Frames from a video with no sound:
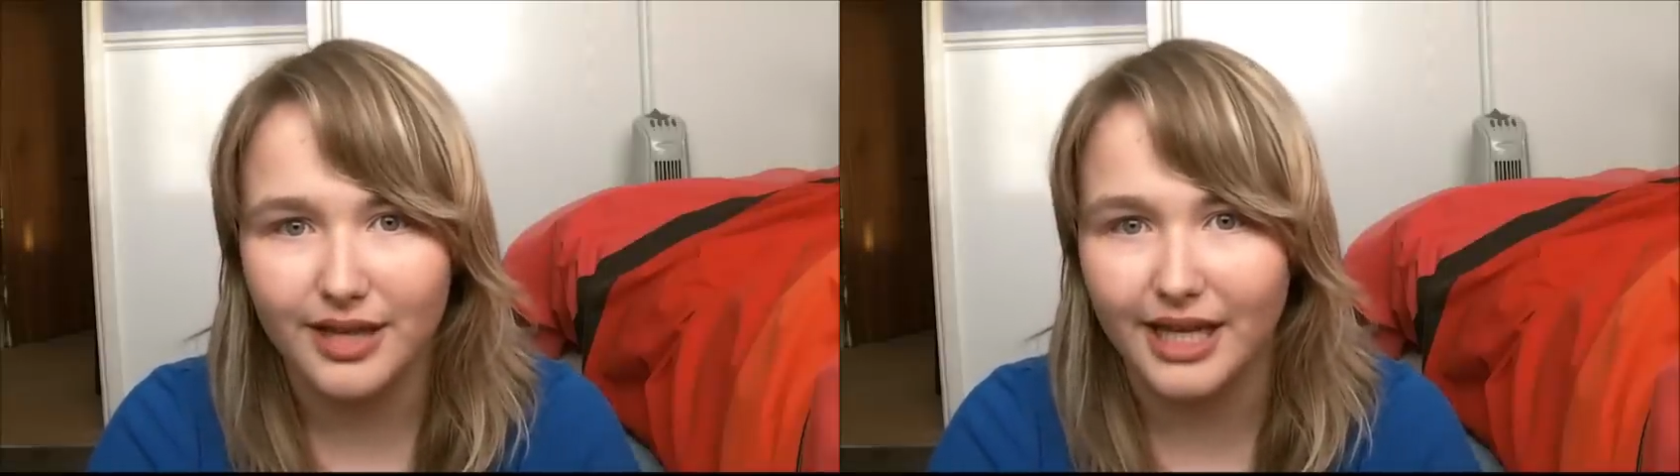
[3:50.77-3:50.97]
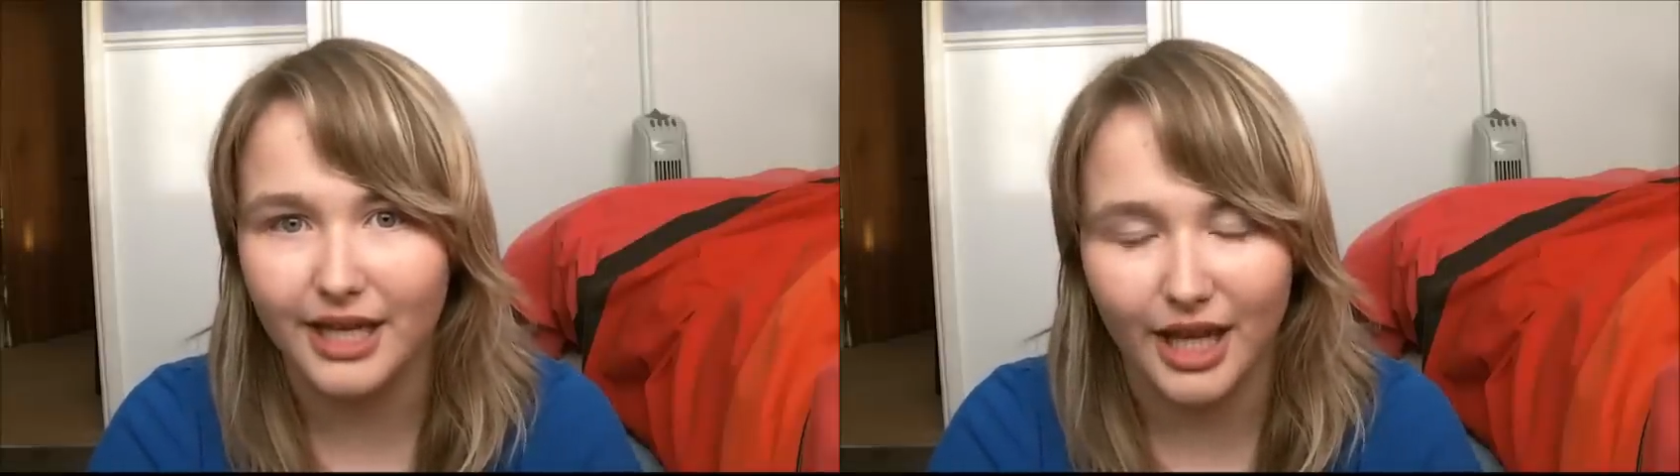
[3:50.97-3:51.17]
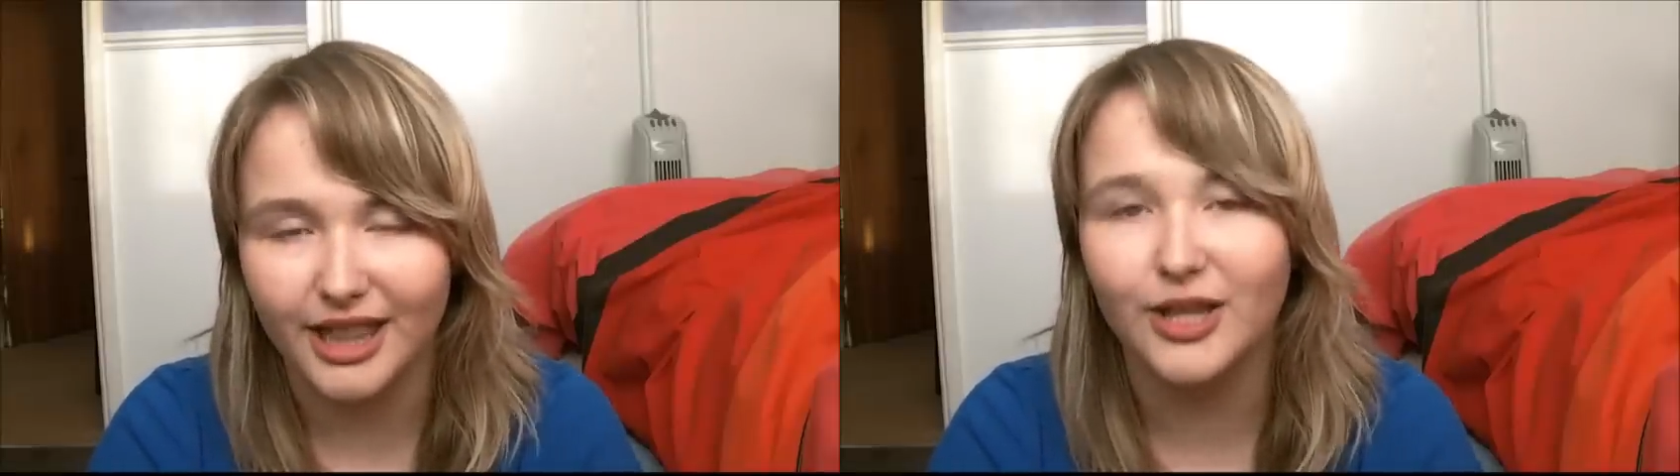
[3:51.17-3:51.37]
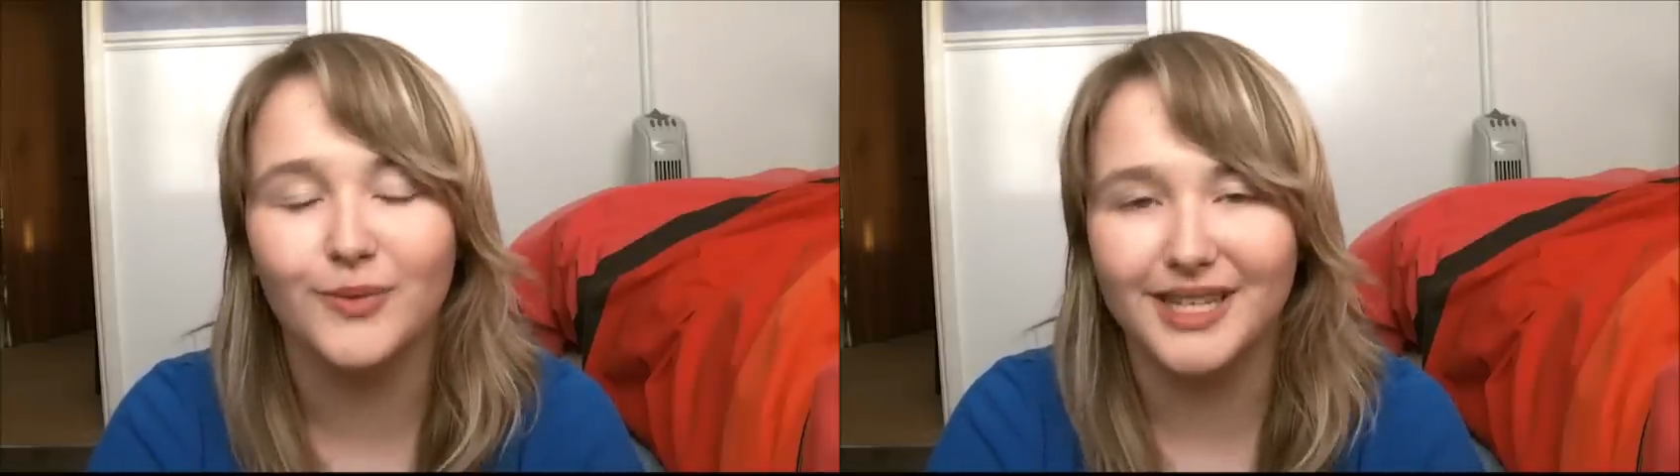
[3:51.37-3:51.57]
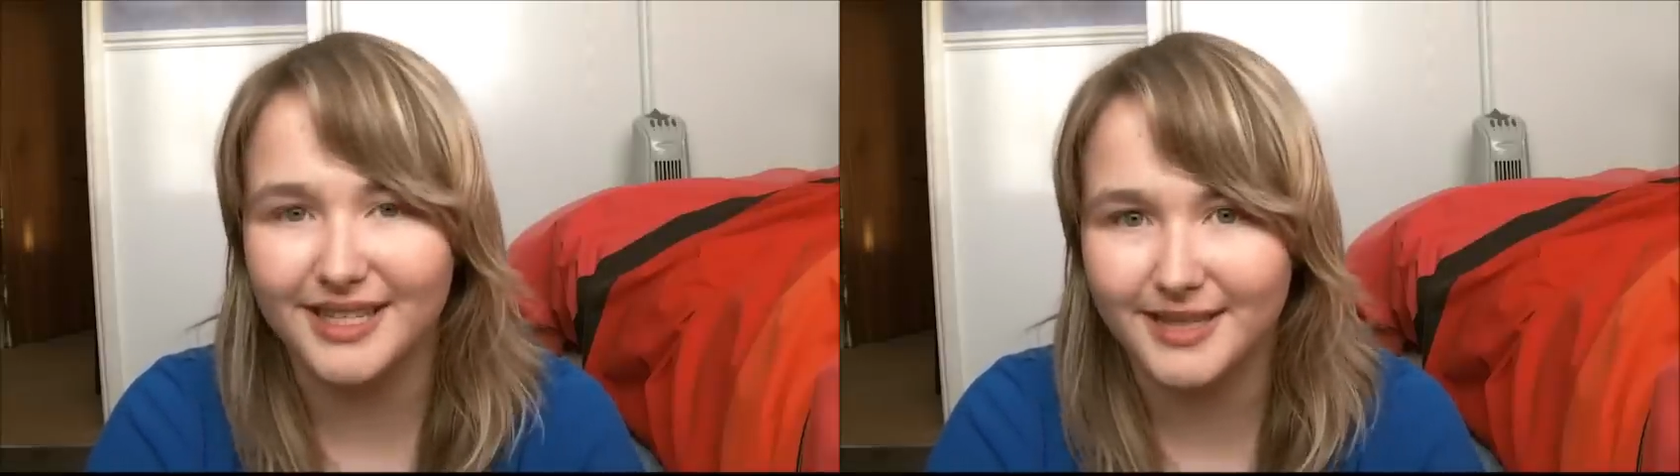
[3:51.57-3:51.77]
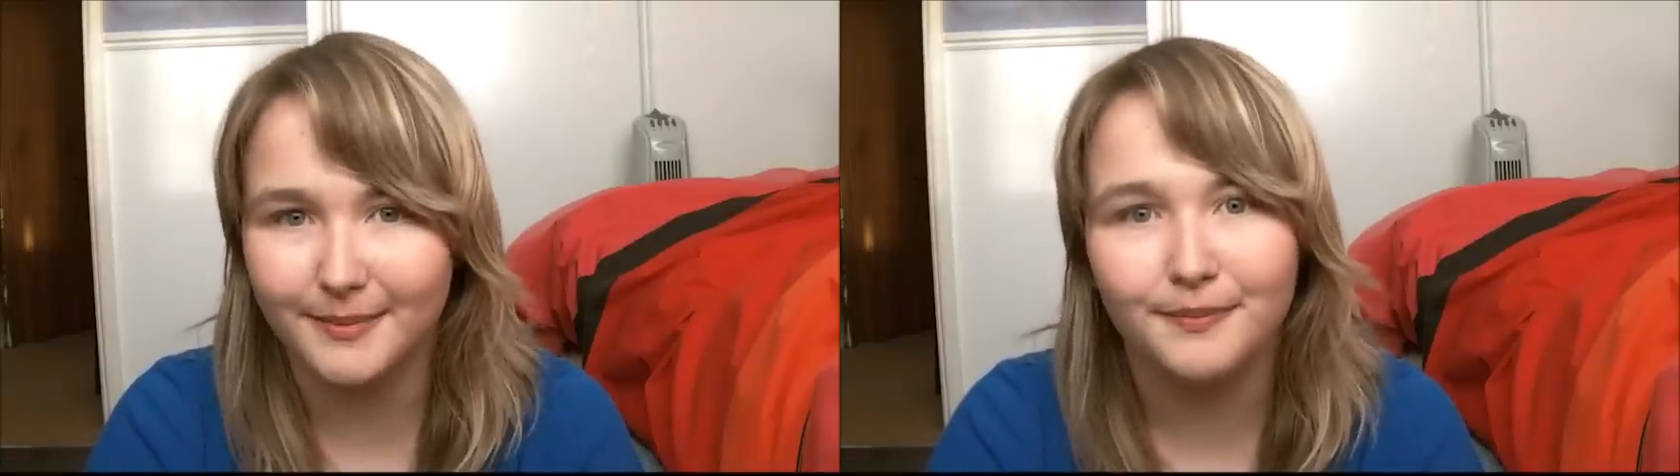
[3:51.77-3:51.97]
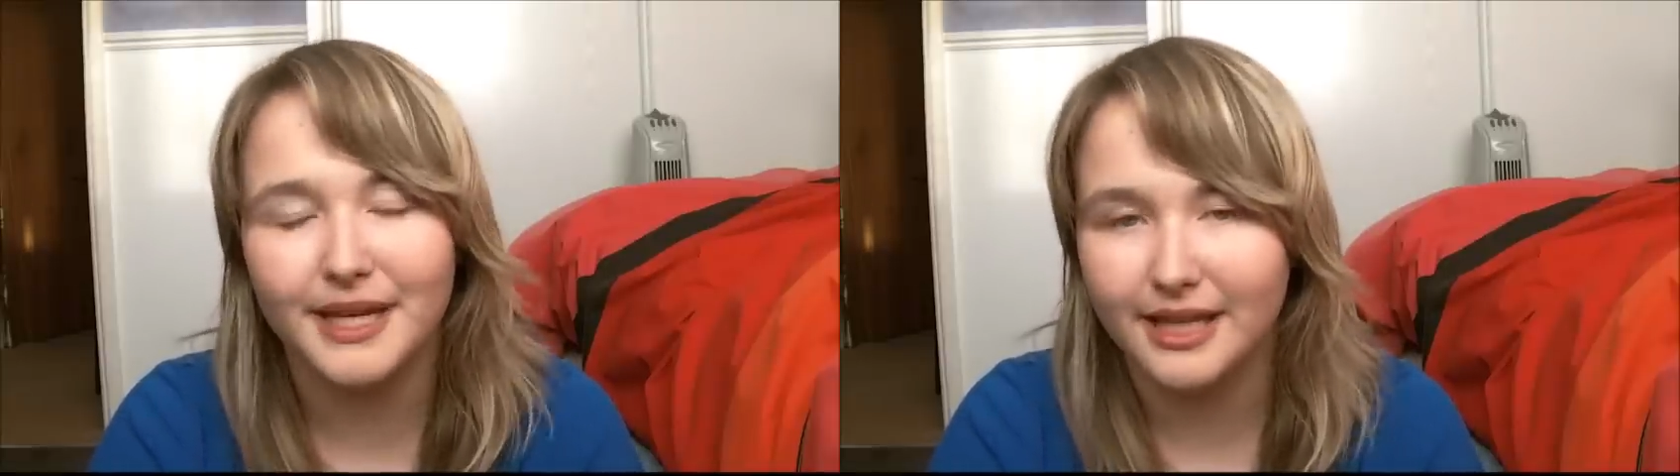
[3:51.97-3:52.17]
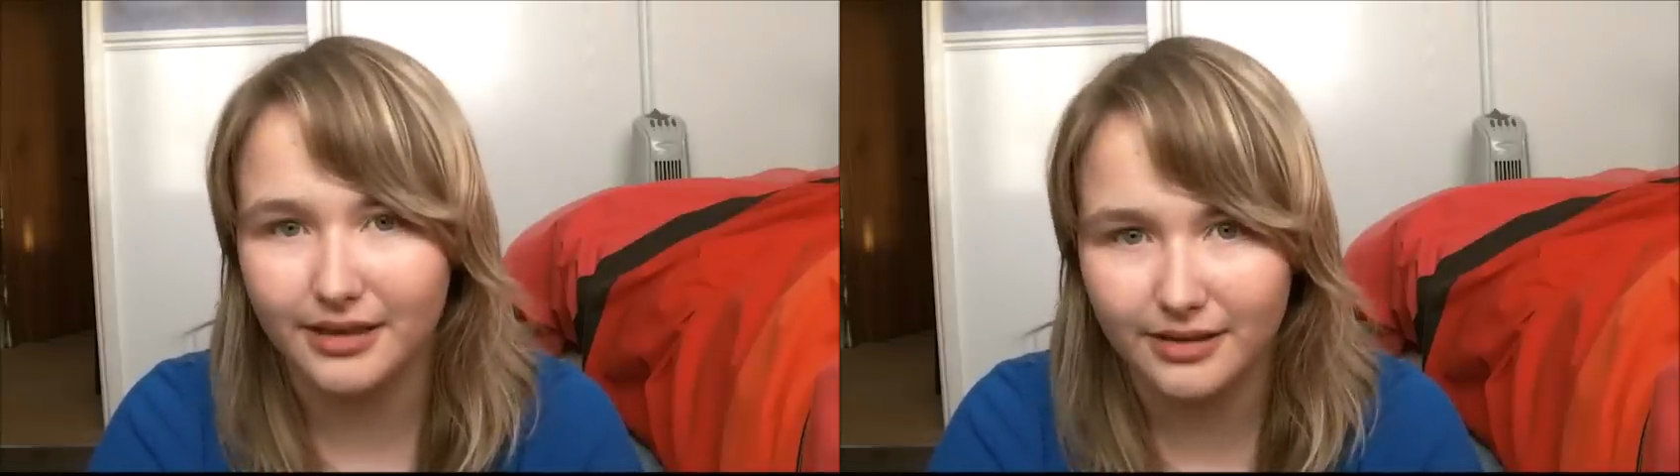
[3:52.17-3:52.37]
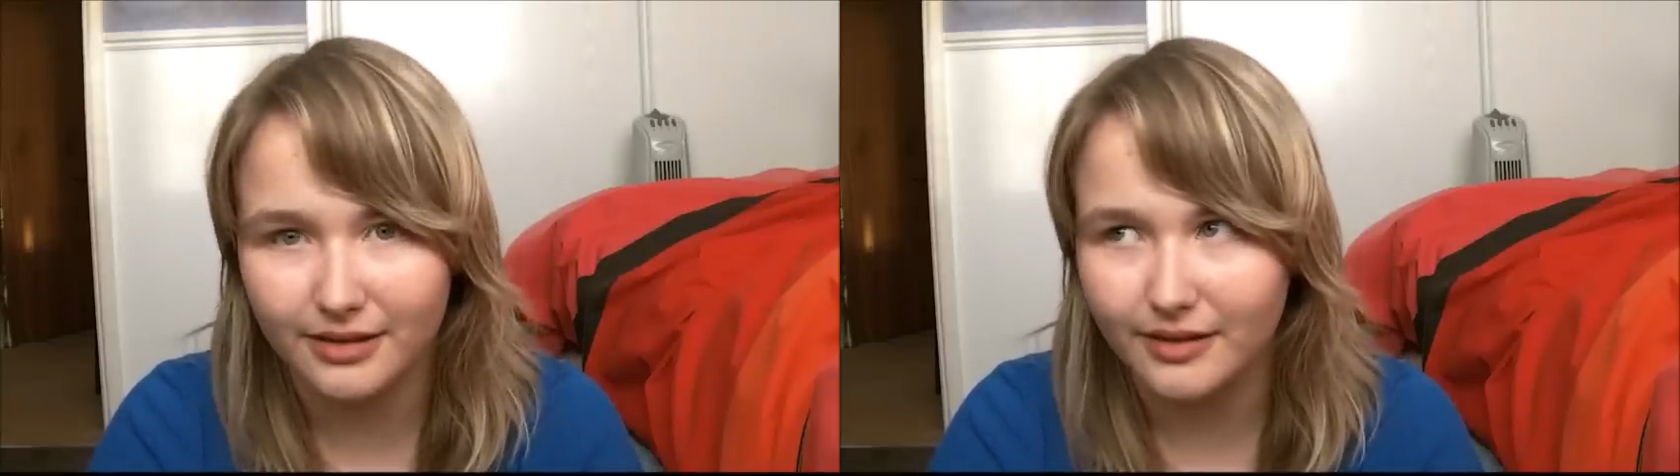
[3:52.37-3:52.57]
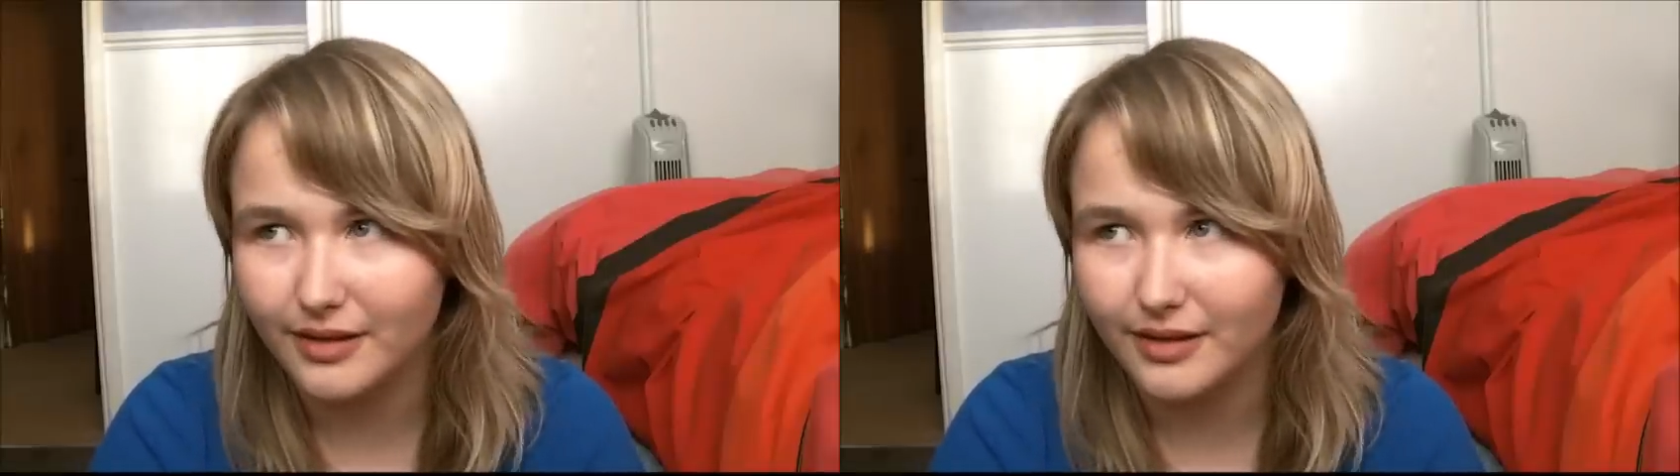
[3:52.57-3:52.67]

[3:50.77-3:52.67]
like a luminous pink.